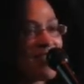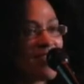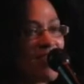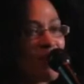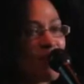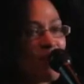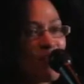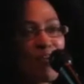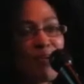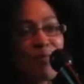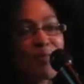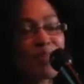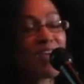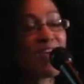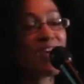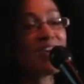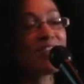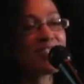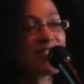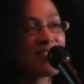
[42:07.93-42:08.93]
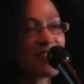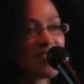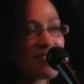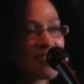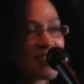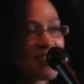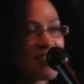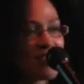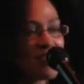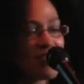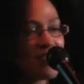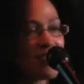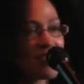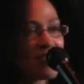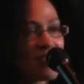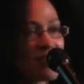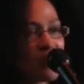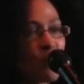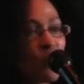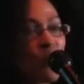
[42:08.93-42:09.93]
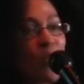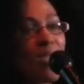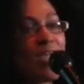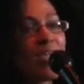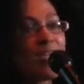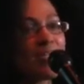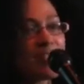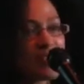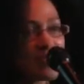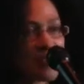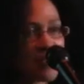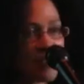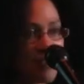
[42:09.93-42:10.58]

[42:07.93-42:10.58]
Or I'm an artist. They don't need to wait